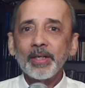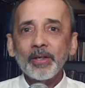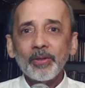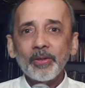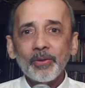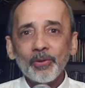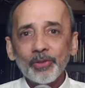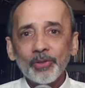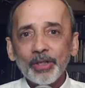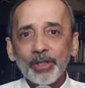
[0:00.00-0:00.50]

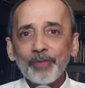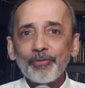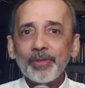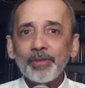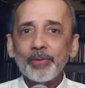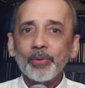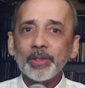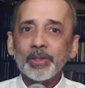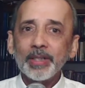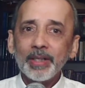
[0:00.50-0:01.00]
or roughly
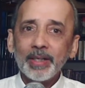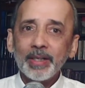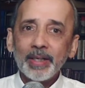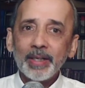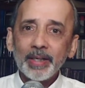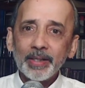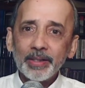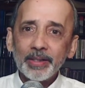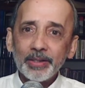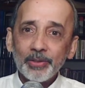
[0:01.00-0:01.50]
what our
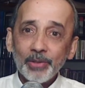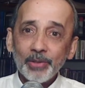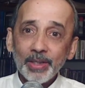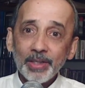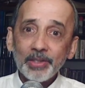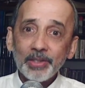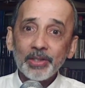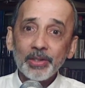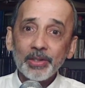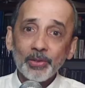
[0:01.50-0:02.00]
high
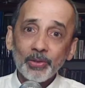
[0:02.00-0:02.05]
education